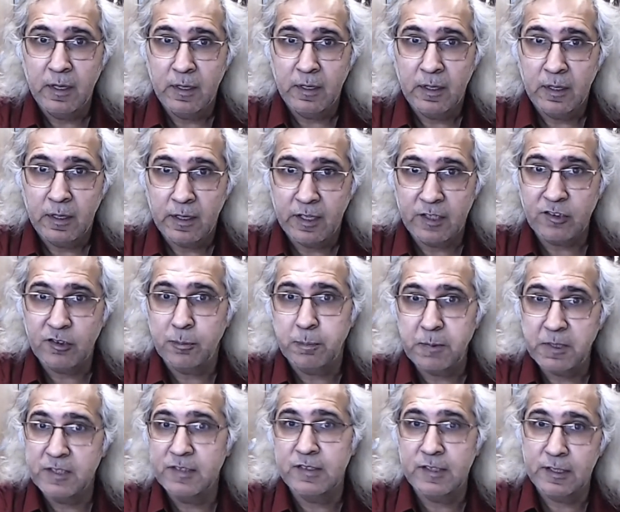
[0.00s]

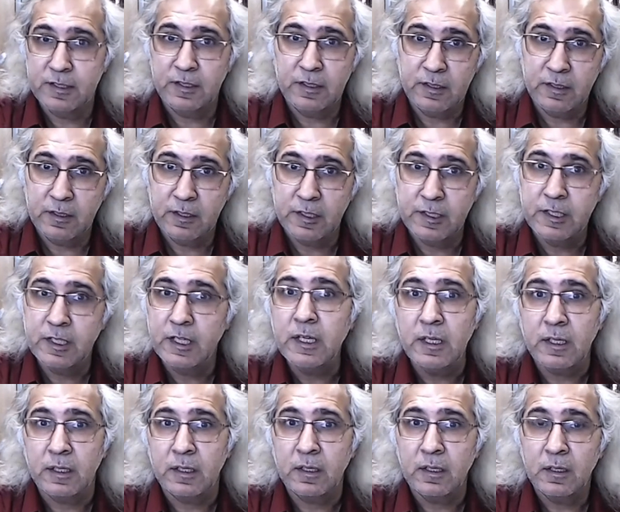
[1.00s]
explicit
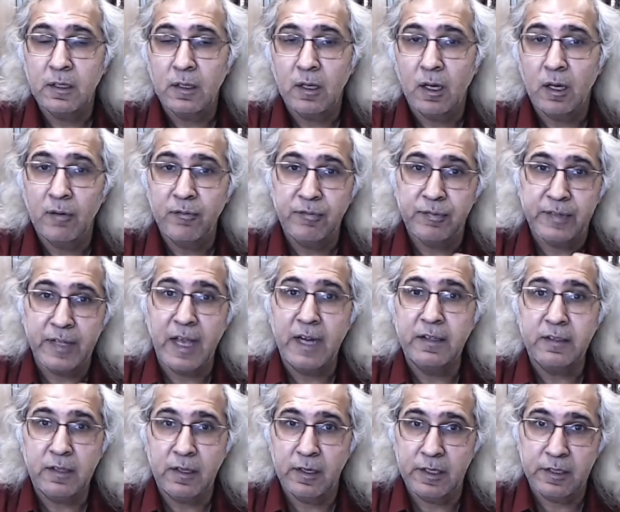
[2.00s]
critique of that
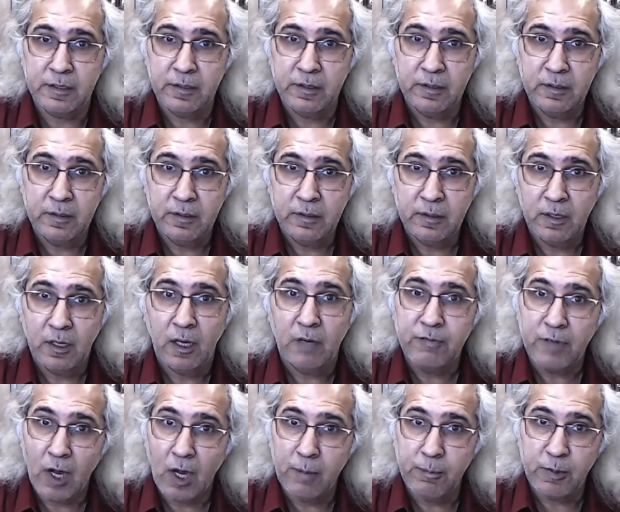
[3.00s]
kind of
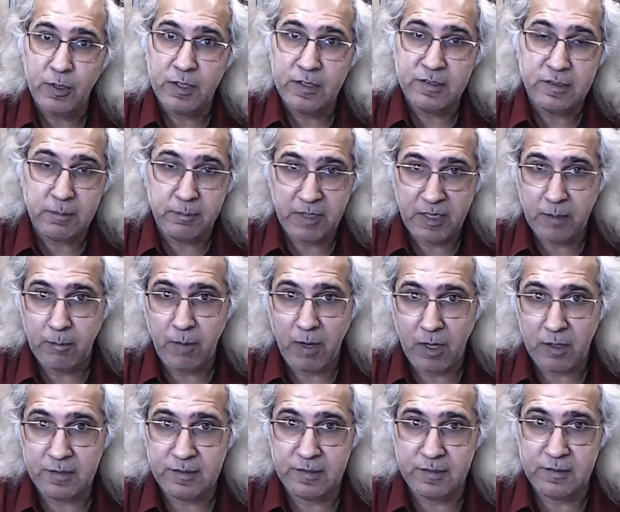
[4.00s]
communism and
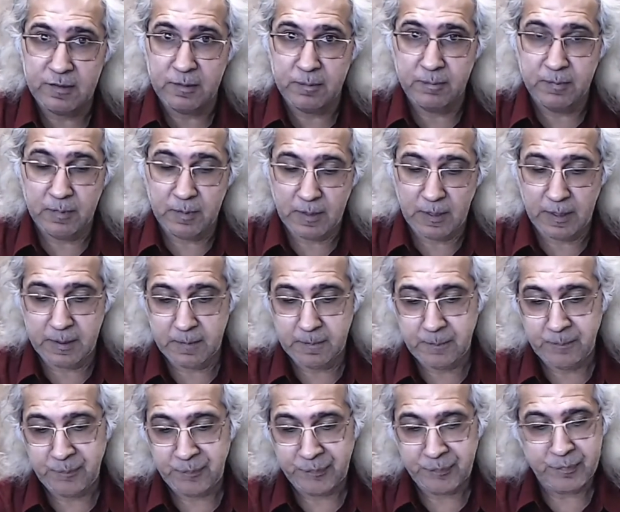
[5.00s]
Marxism, right?
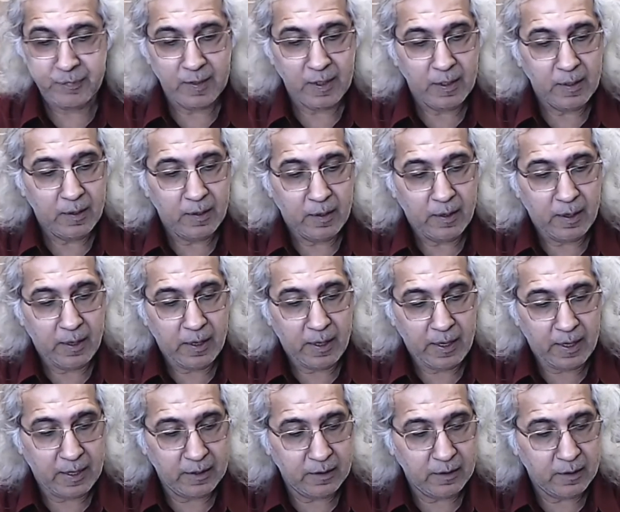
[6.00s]

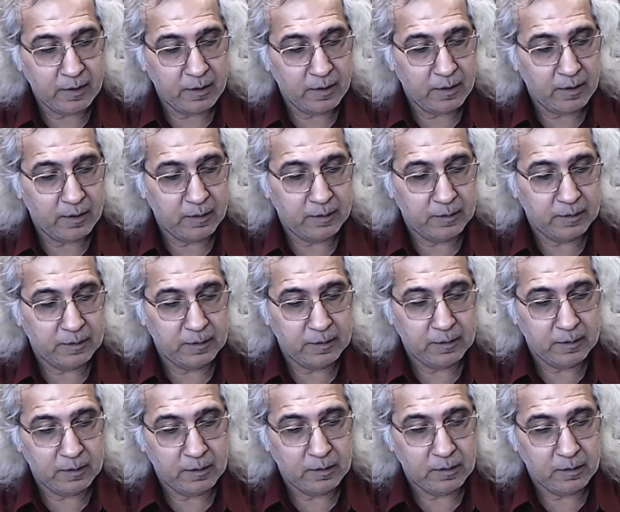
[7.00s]
And uh,
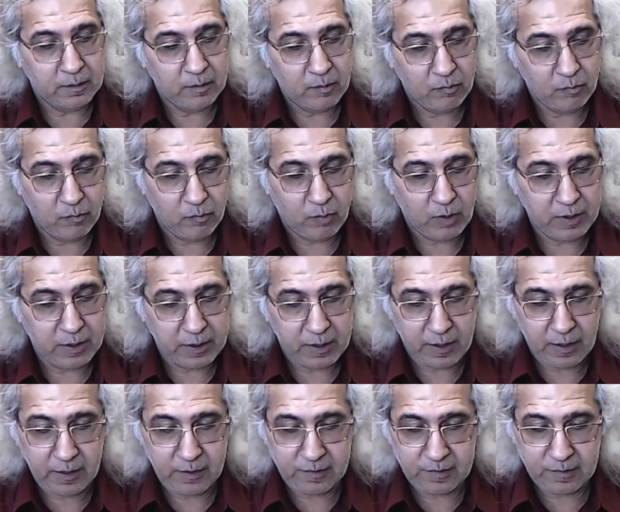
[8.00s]
what
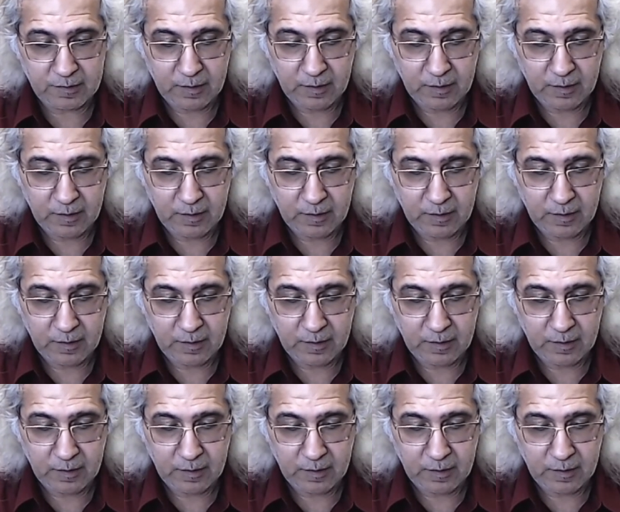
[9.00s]
else